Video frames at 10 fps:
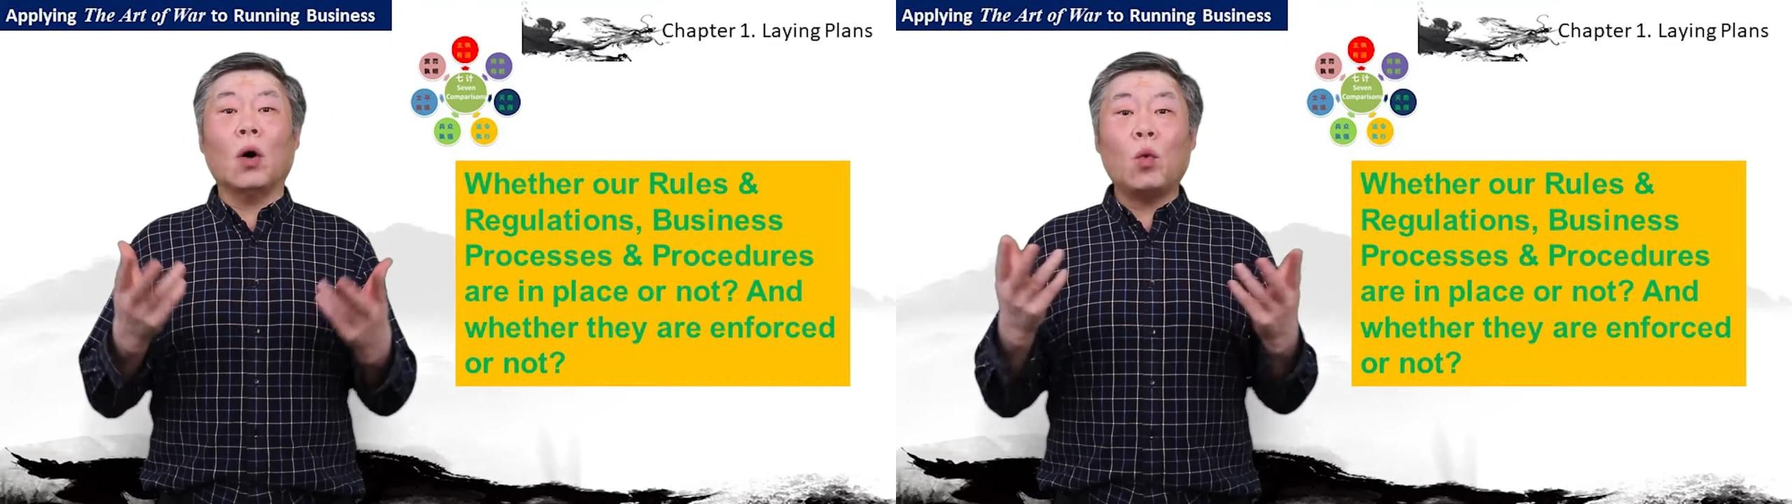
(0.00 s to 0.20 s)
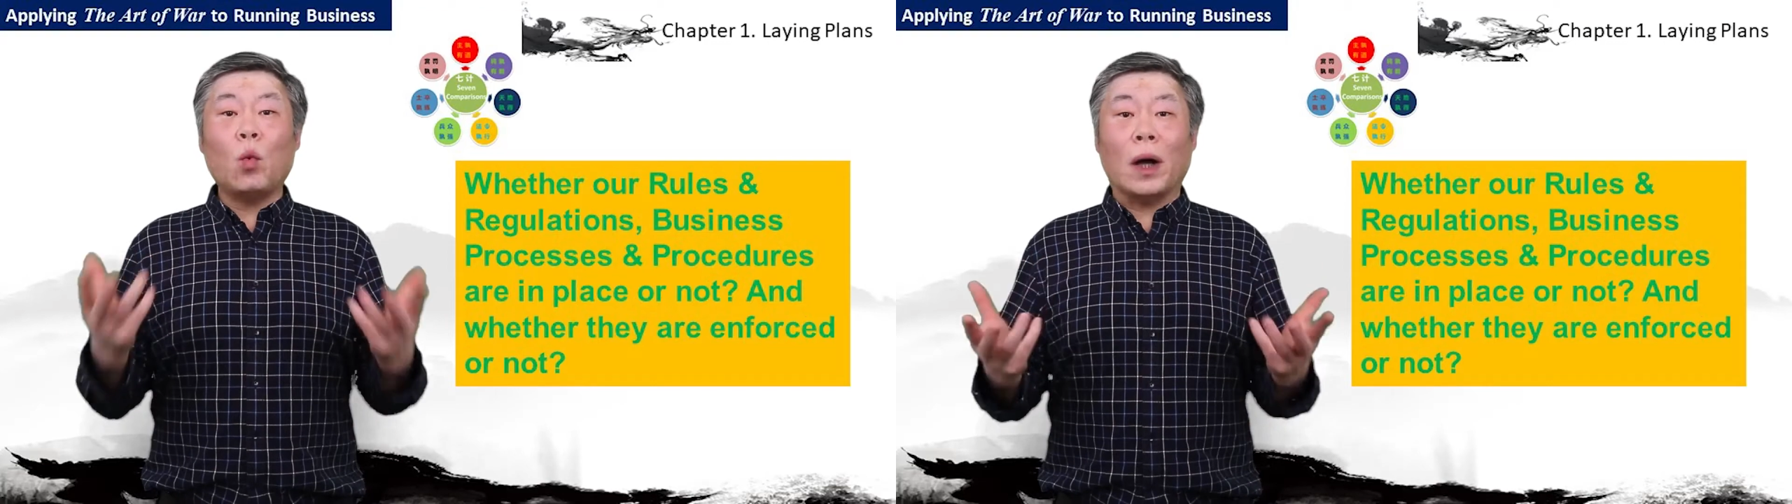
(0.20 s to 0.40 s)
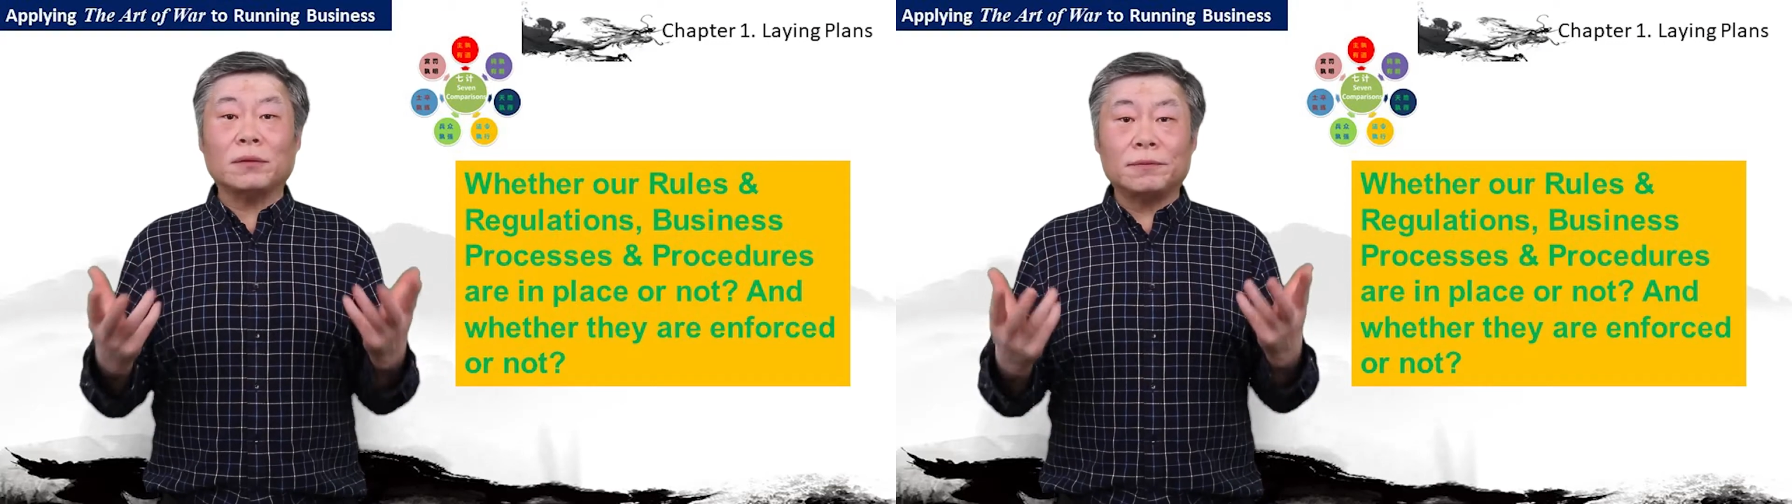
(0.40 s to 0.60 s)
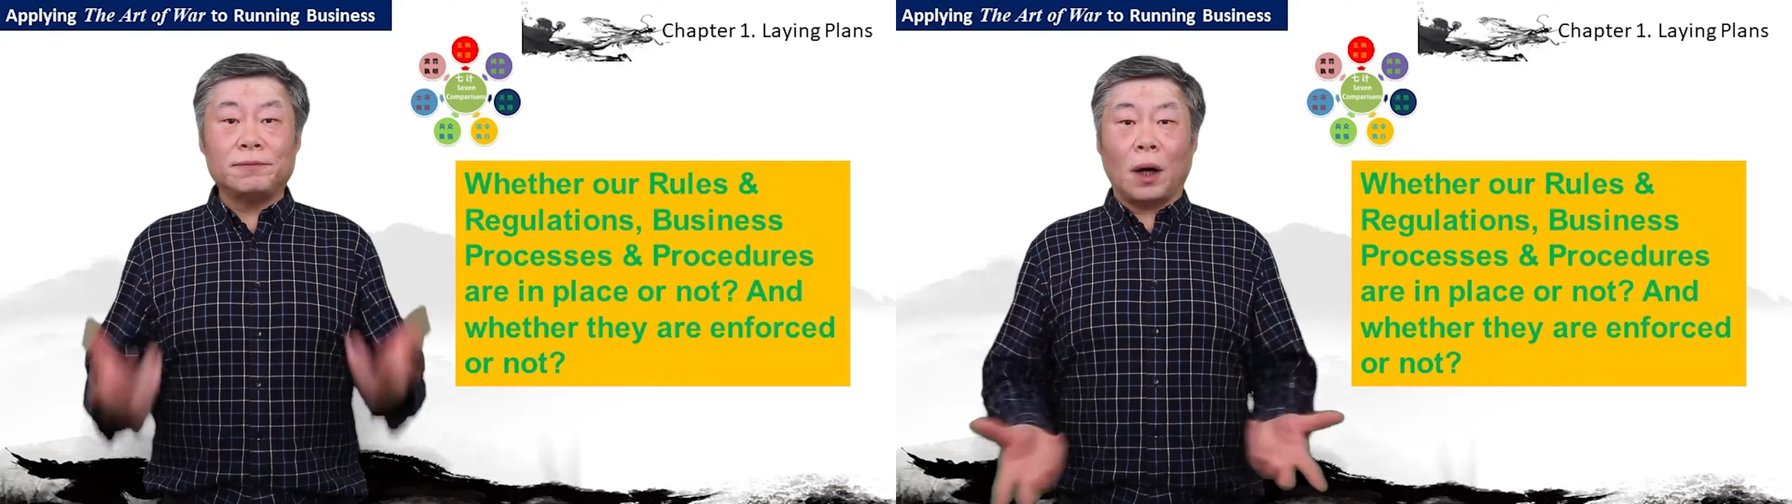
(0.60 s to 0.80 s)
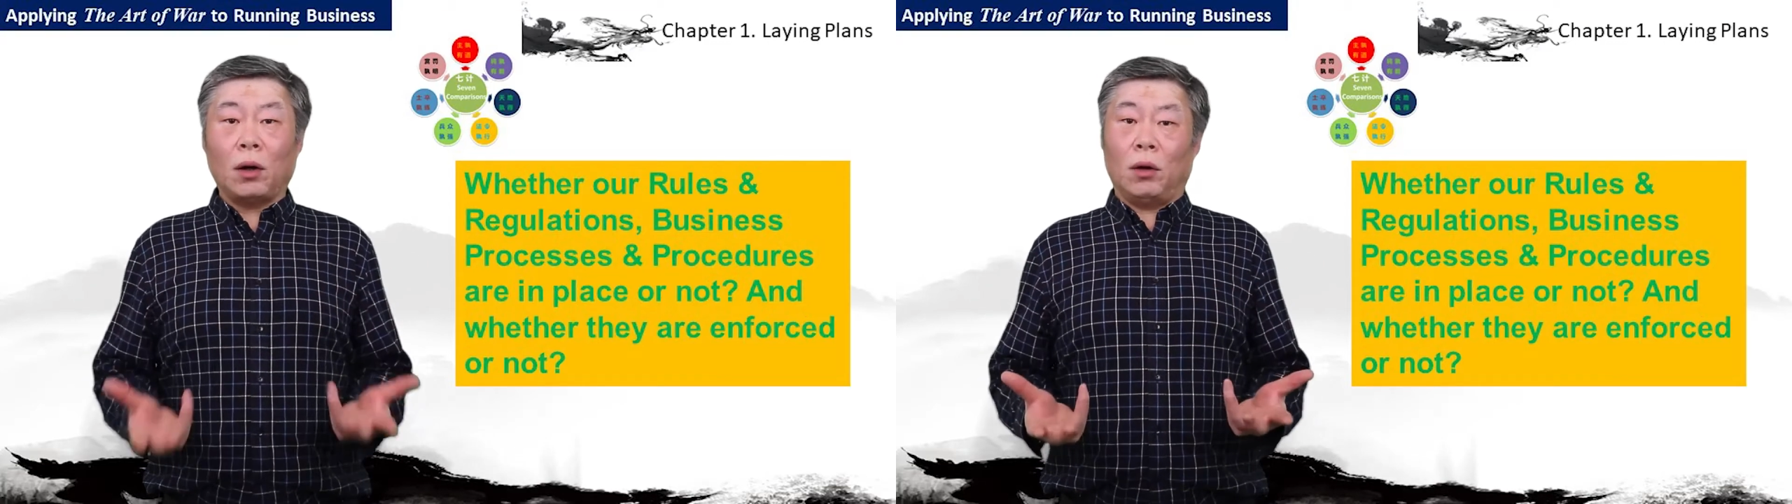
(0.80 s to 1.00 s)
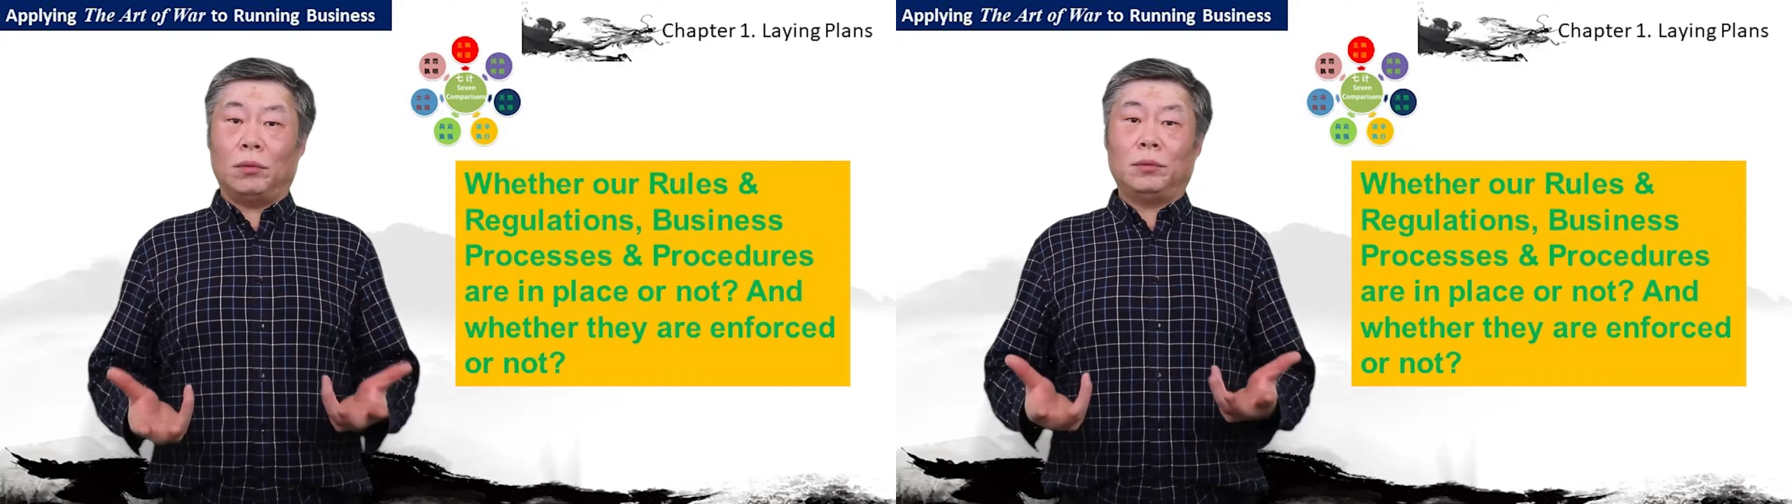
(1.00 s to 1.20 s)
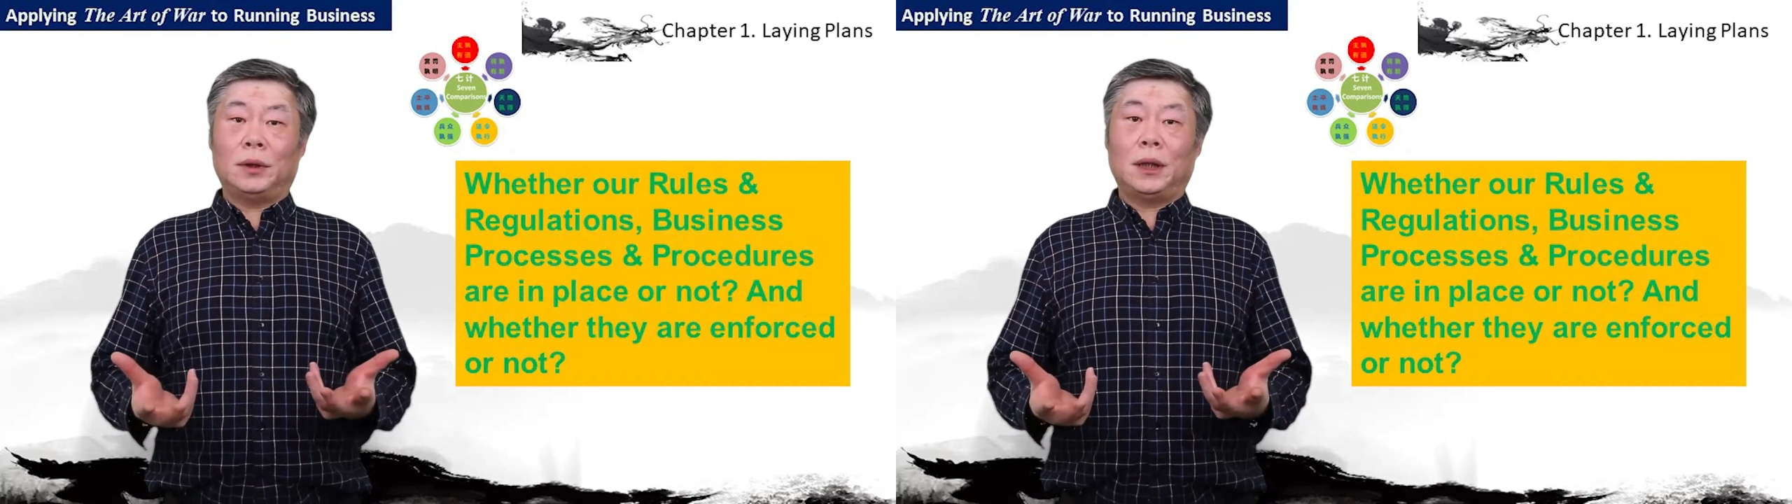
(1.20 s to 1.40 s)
one follow.